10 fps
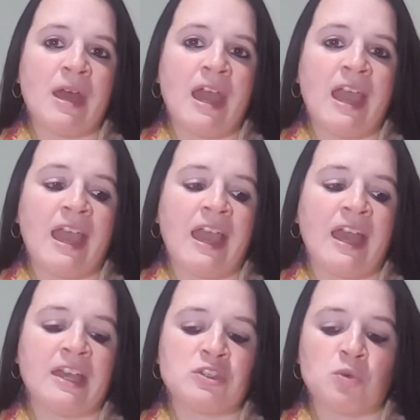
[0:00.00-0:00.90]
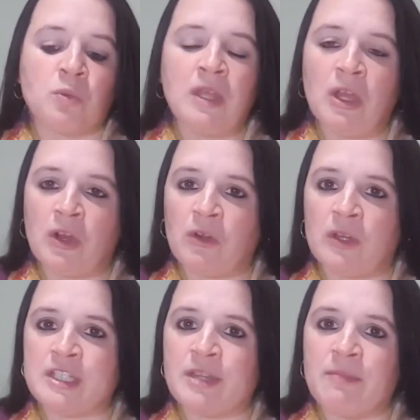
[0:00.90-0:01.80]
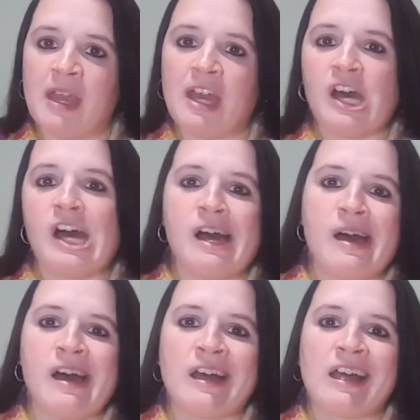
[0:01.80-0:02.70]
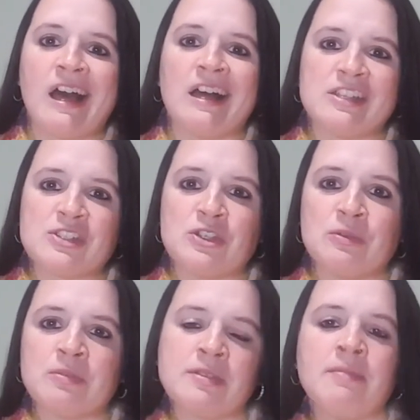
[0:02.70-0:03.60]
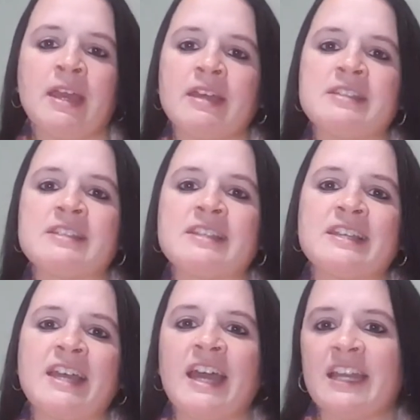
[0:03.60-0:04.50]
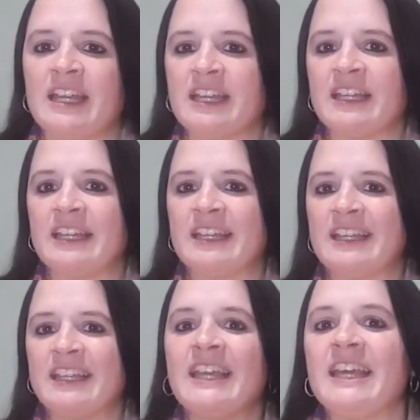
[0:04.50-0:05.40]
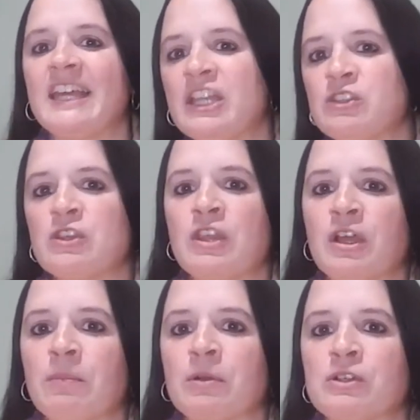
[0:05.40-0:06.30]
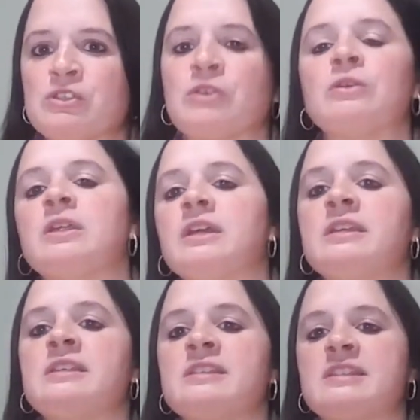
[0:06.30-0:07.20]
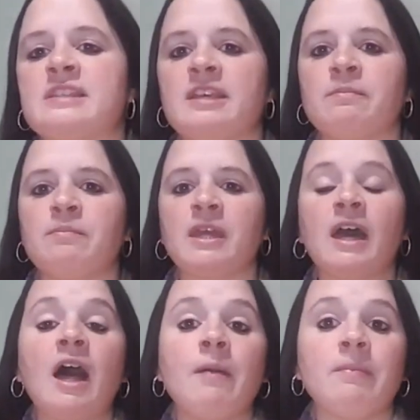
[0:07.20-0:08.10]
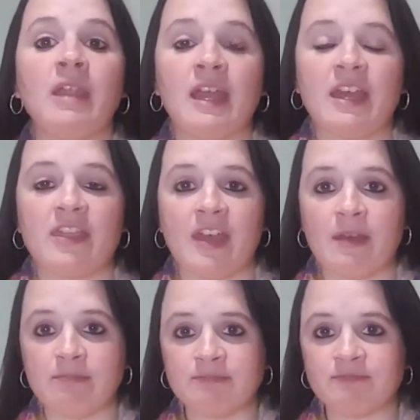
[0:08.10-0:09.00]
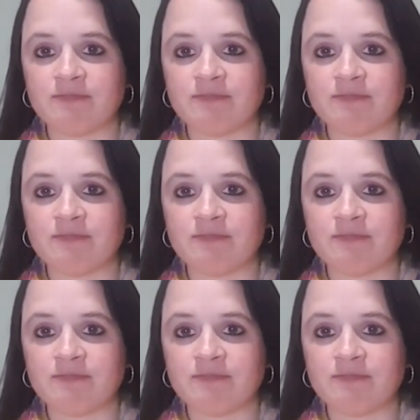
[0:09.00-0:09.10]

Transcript: And we are going to make a costume to make us kind of get into their personas, to become like them.